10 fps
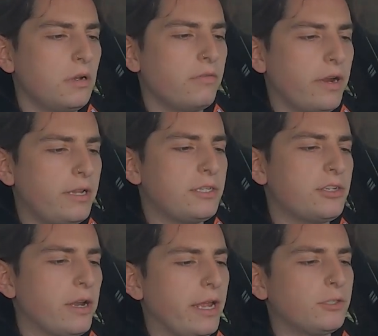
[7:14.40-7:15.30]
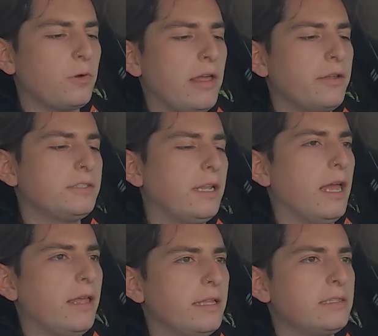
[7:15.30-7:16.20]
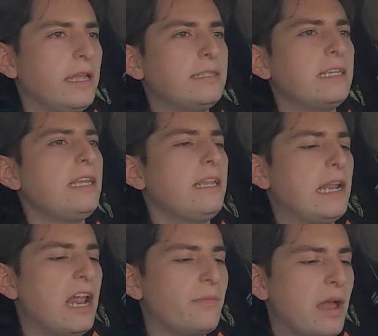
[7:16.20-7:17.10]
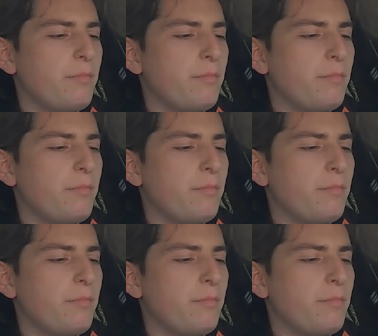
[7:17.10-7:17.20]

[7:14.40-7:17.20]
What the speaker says: Very strange weather today. It's eating out of my